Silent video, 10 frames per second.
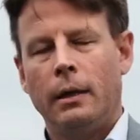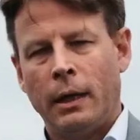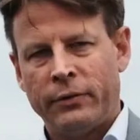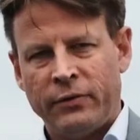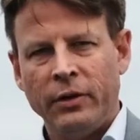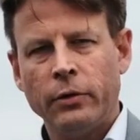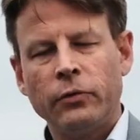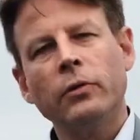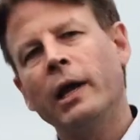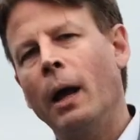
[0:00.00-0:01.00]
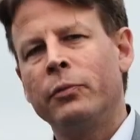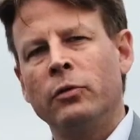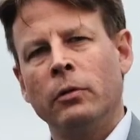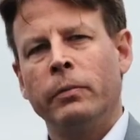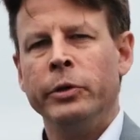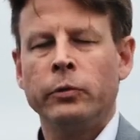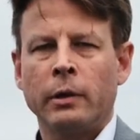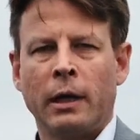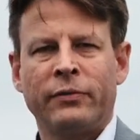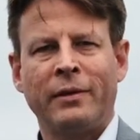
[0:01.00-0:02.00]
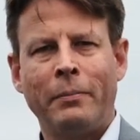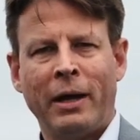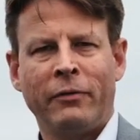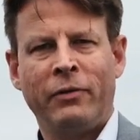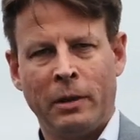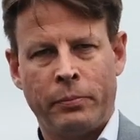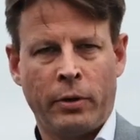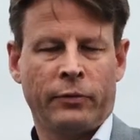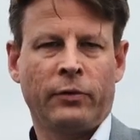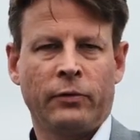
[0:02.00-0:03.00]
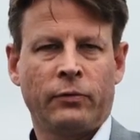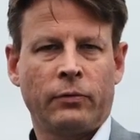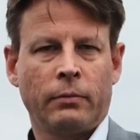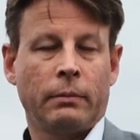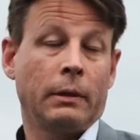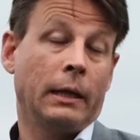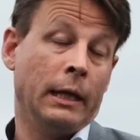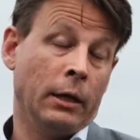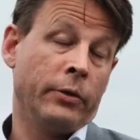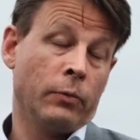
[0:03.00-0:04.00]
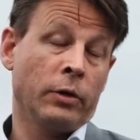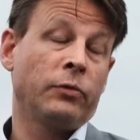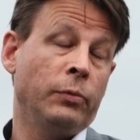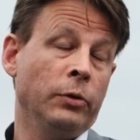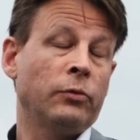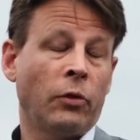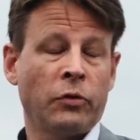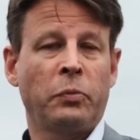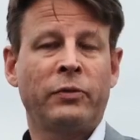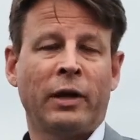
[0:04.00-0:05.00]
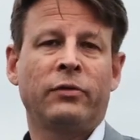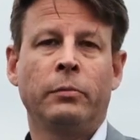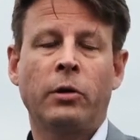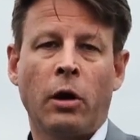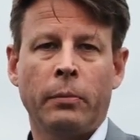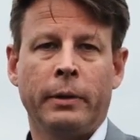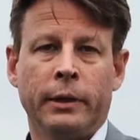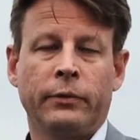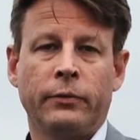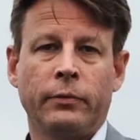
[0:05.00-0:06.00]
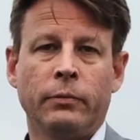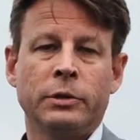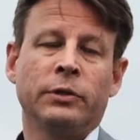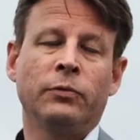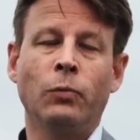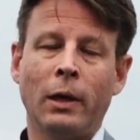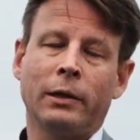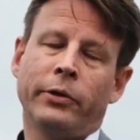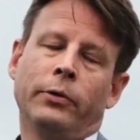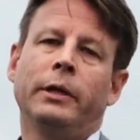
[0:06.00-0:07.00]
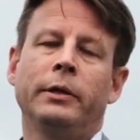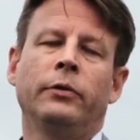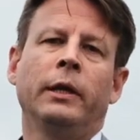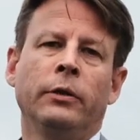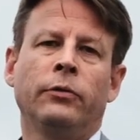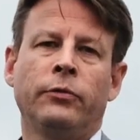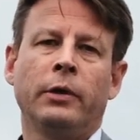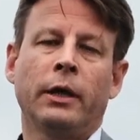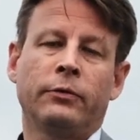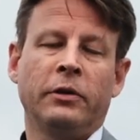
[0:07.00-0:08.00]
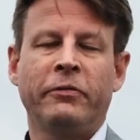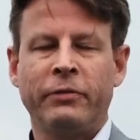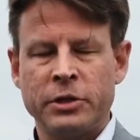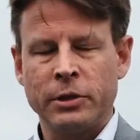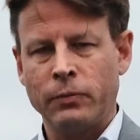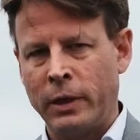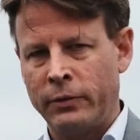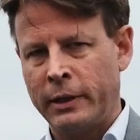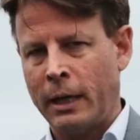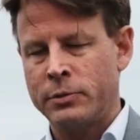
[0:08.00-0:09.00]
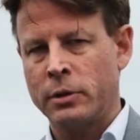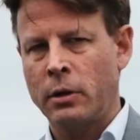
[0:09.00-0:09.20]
At CO2 Capsol, we utilize the Benfield process. In other words, we use hot potassium carbonate, which is well known in the industry as an efficient way to capture